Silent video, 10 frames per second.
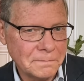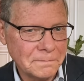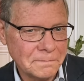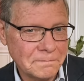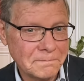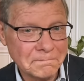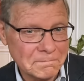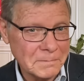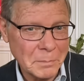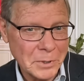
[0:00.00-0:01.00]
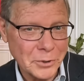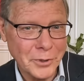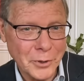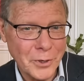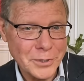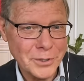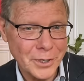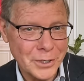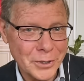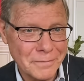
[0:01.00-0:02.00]
I'm going to turn yeah. the question
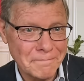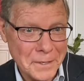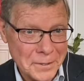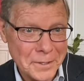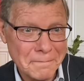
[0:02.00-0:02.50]
on you. Is it?